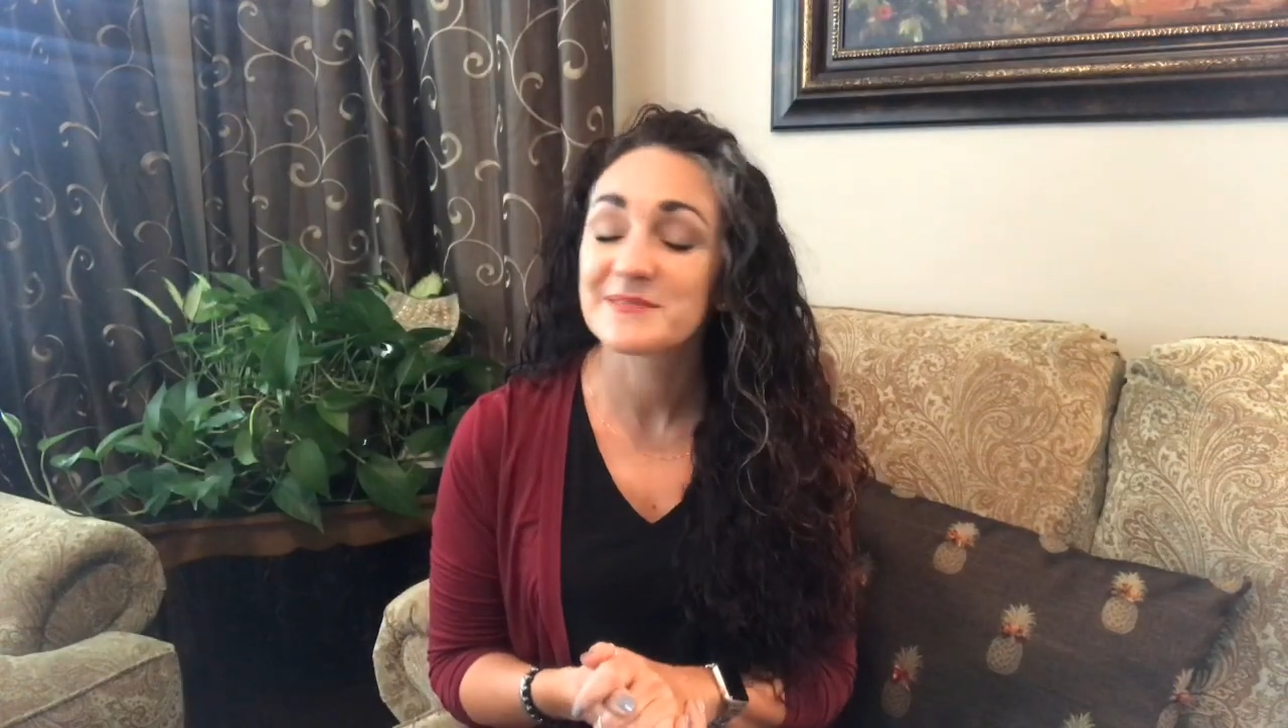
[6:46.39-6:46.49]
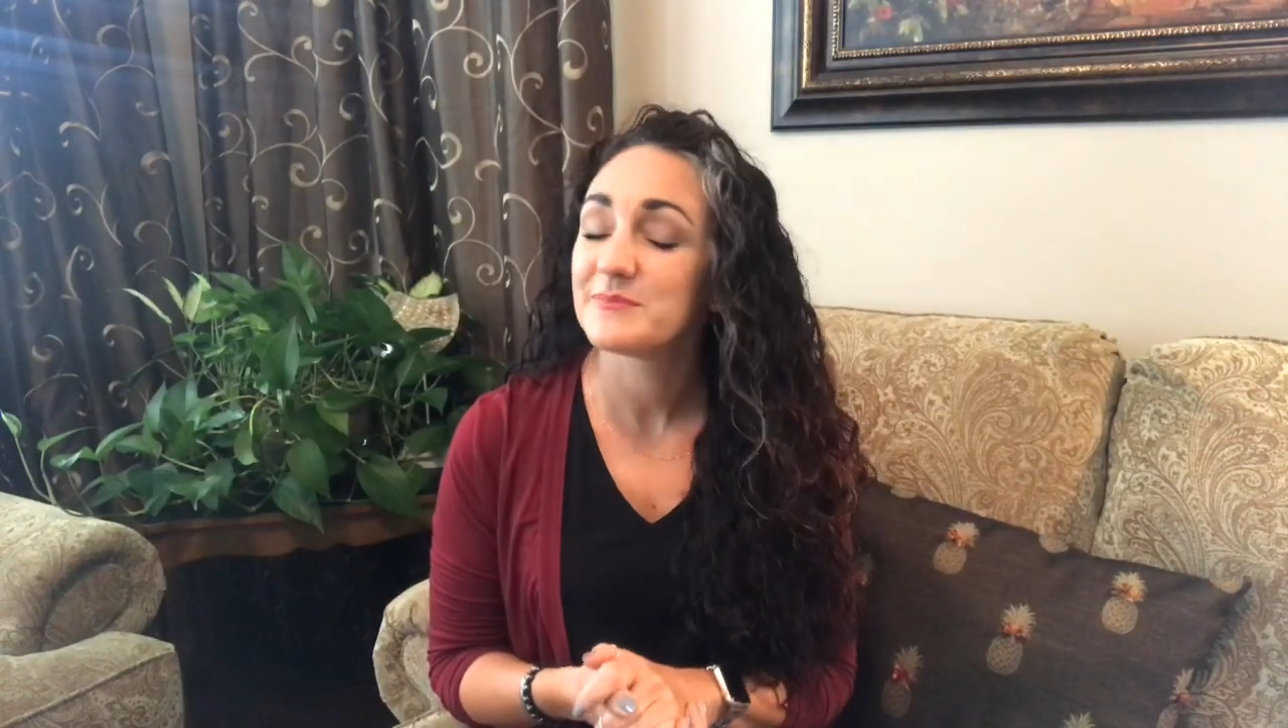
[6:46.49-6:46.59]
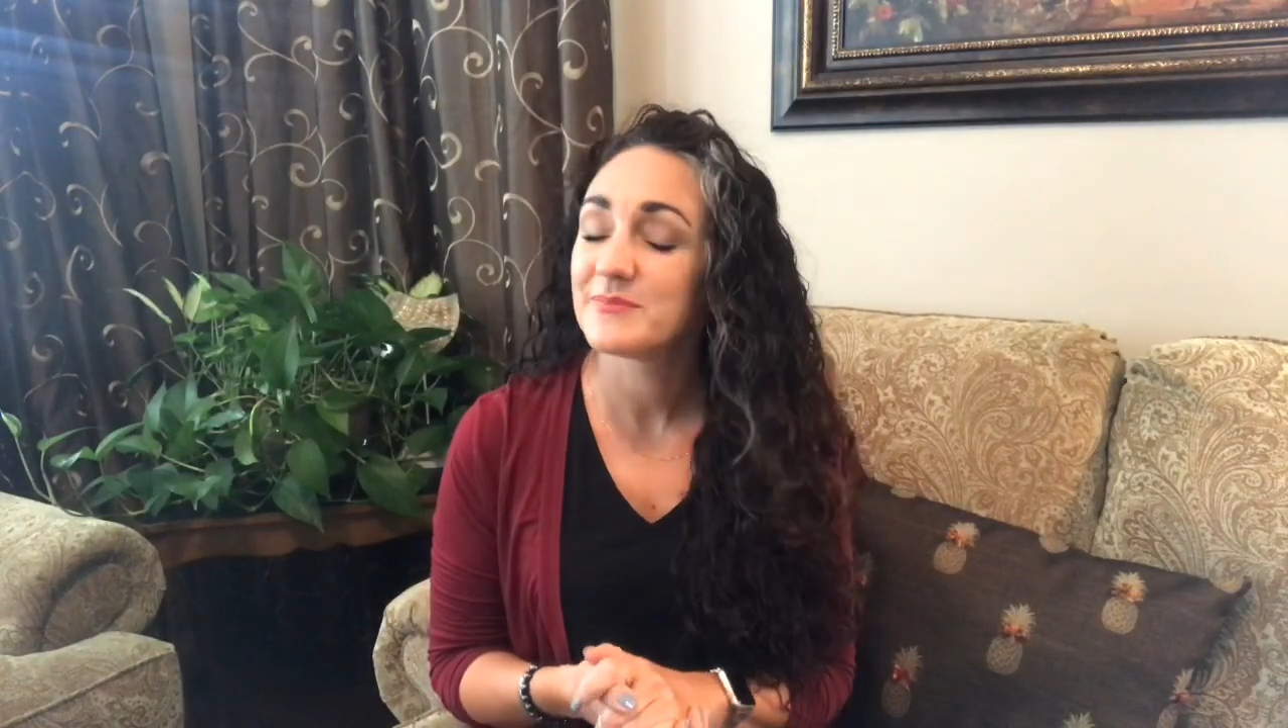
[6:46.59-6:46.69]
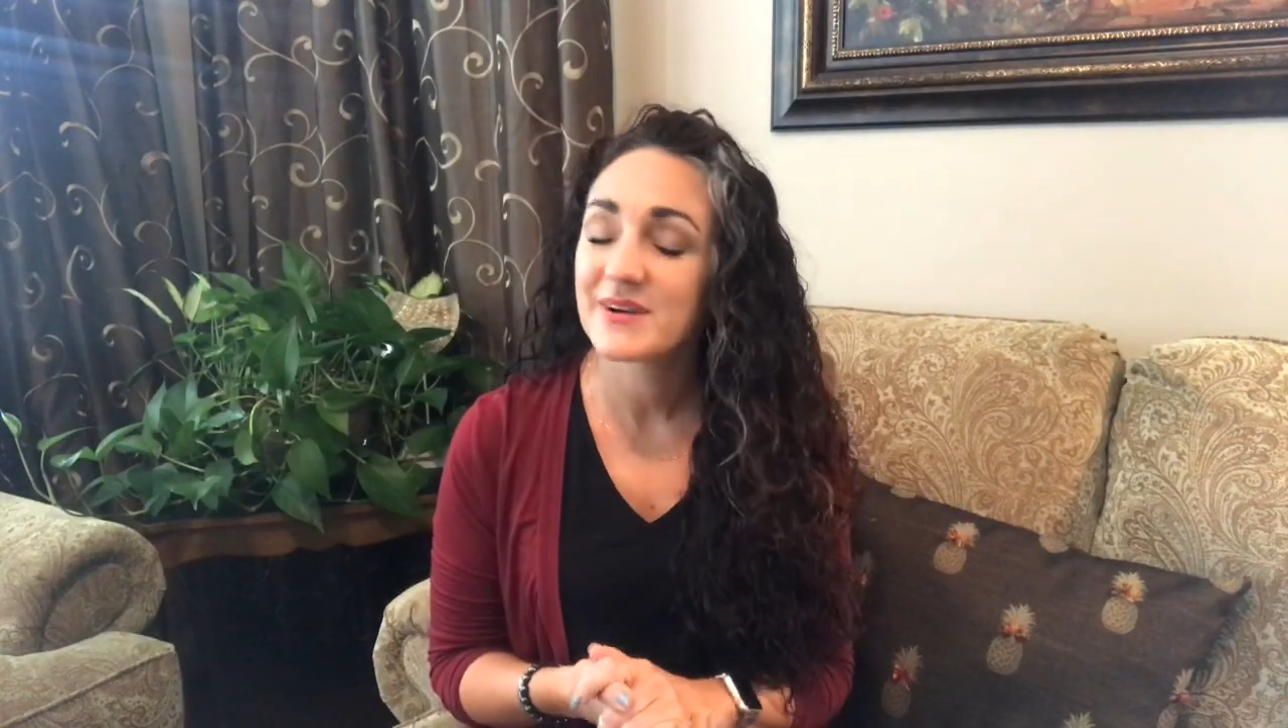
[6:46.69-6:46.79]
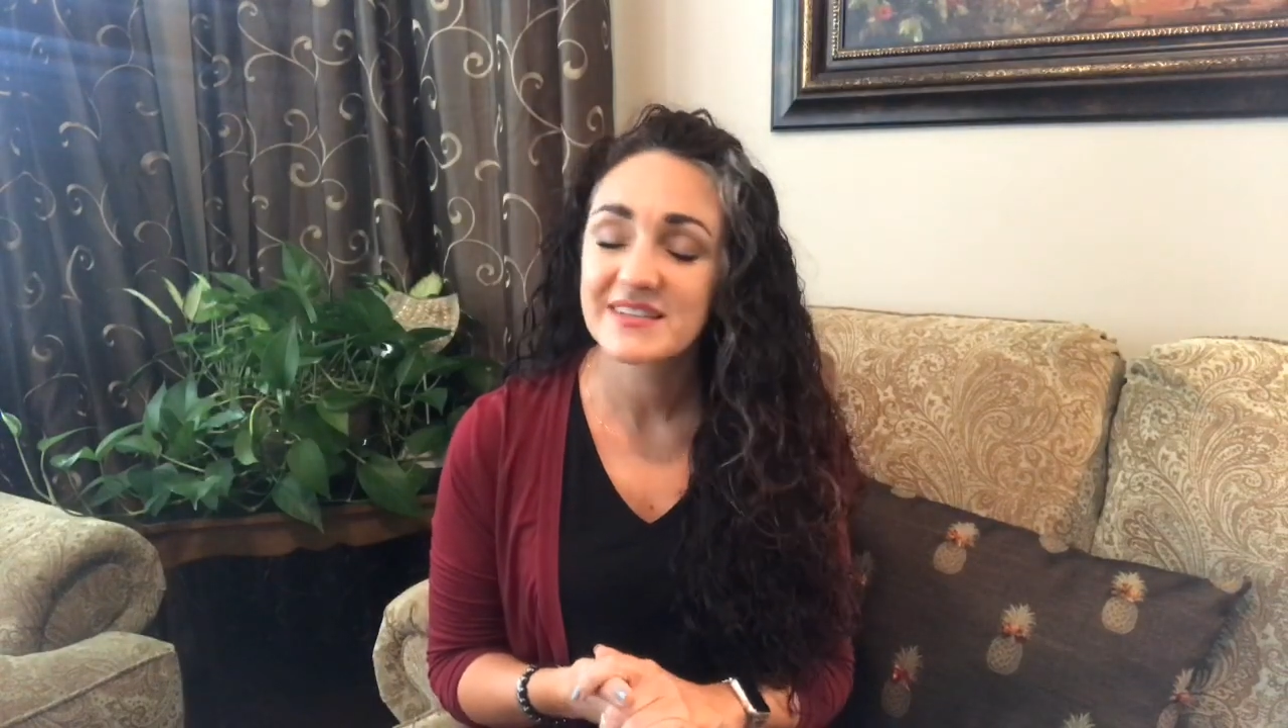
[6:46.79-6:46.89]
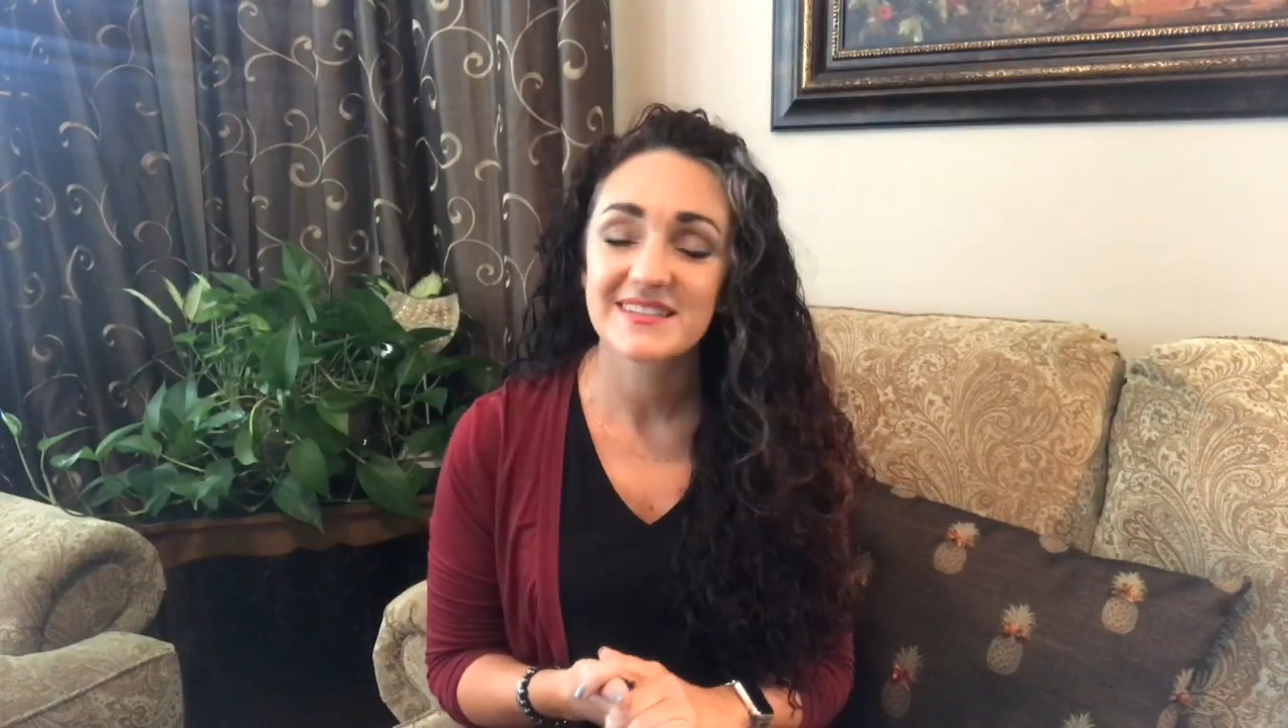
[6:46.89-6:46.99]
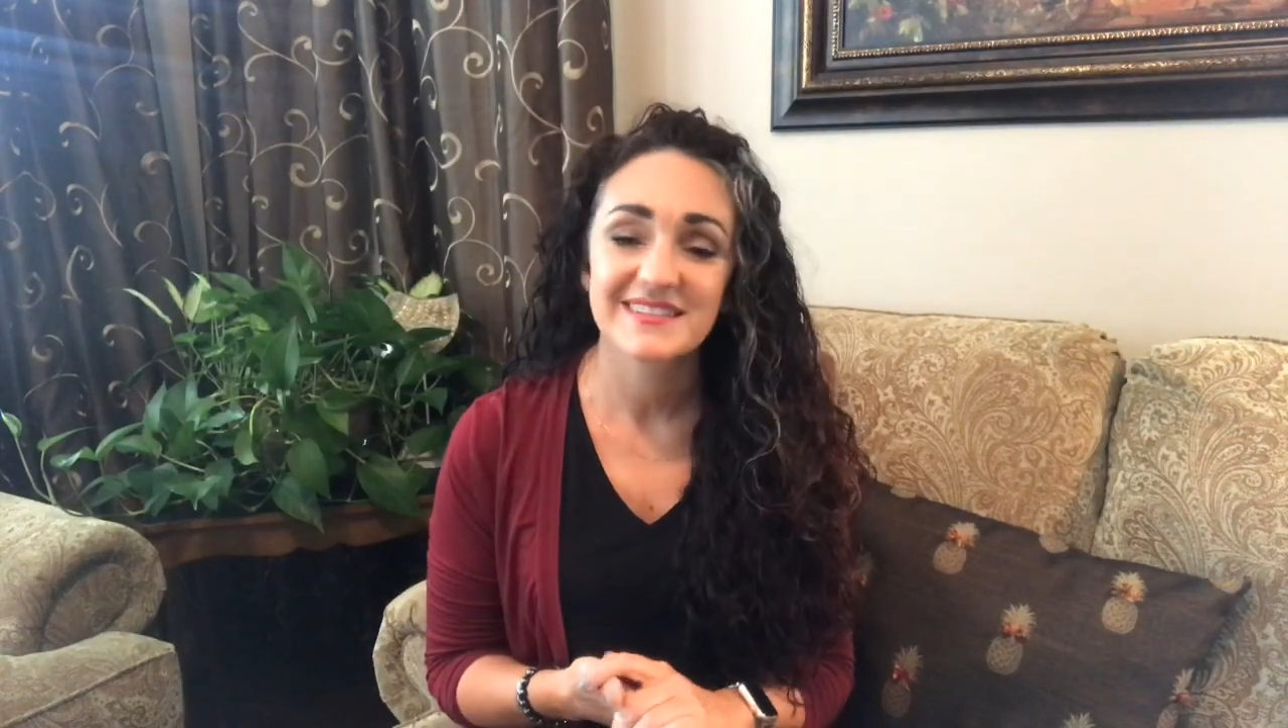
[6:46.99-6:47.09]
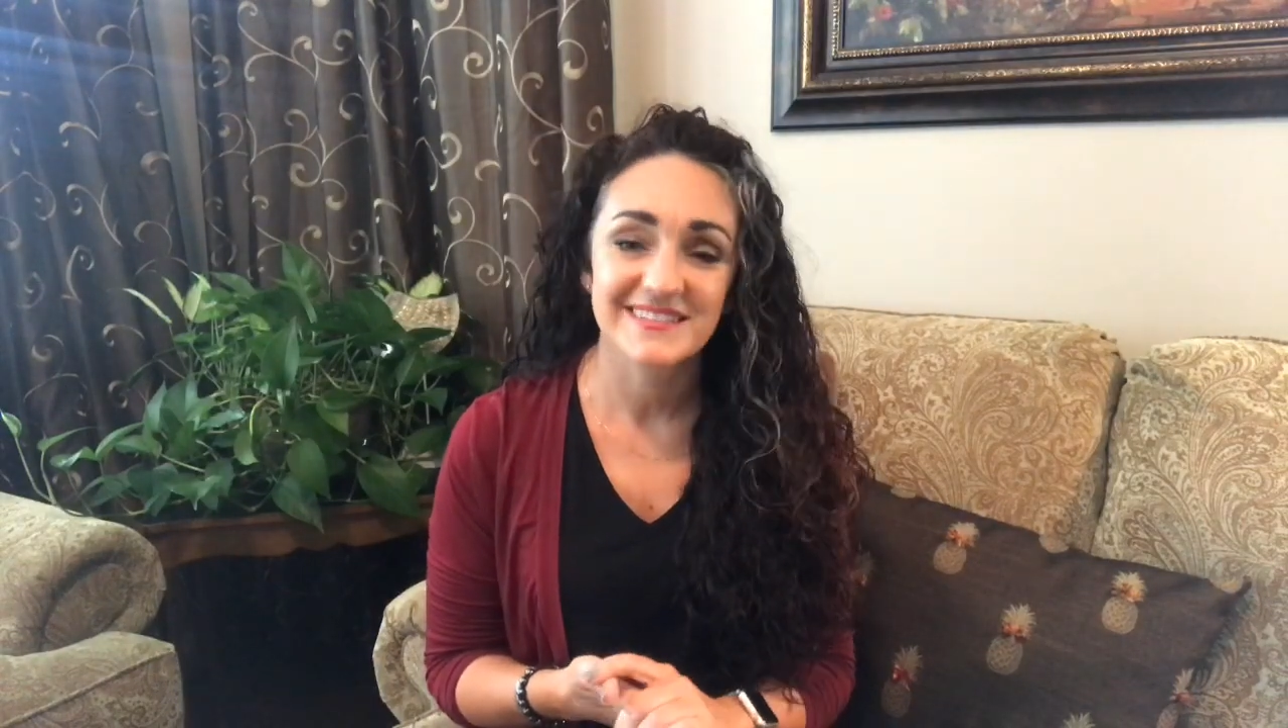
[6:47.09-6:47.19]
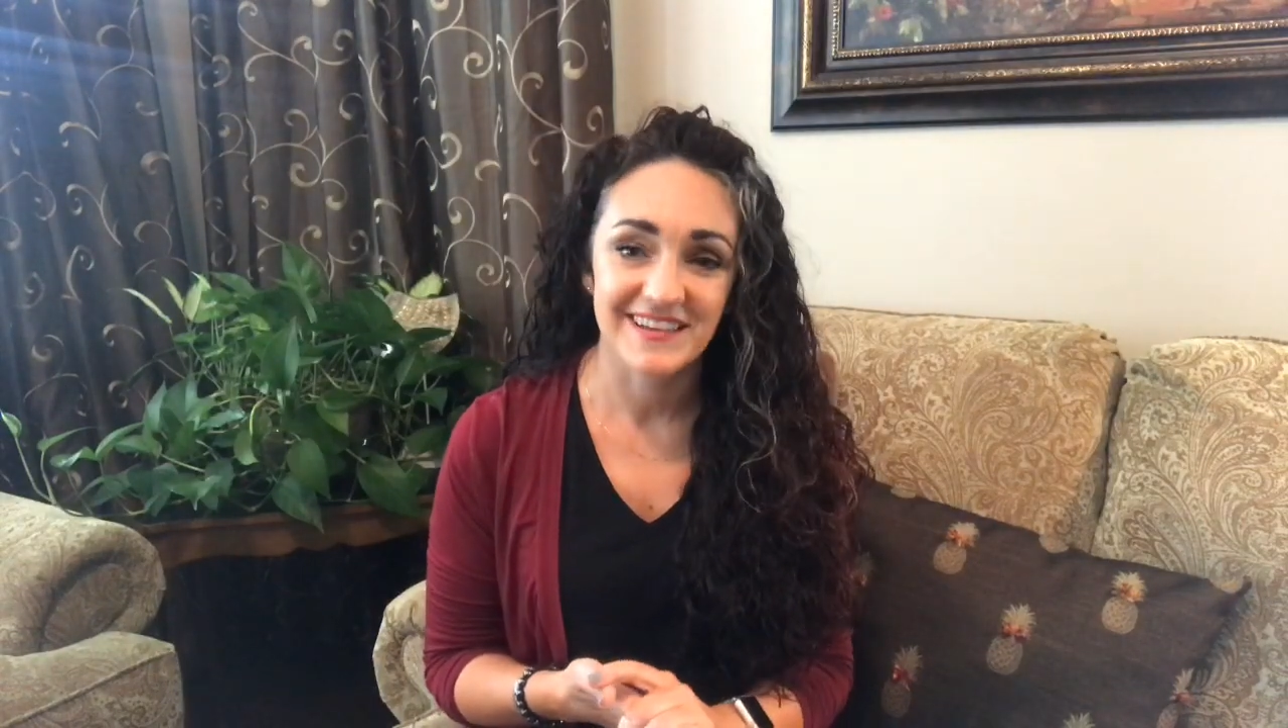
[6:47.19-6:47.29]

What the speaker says: abundant